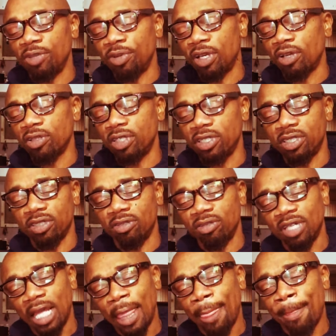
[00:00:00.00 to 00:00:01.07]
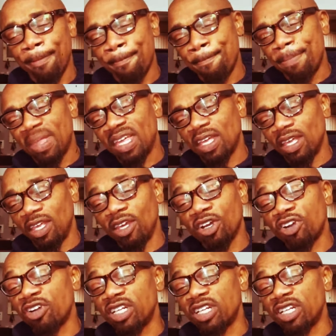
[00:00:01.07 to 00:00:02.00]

keep healthy. So your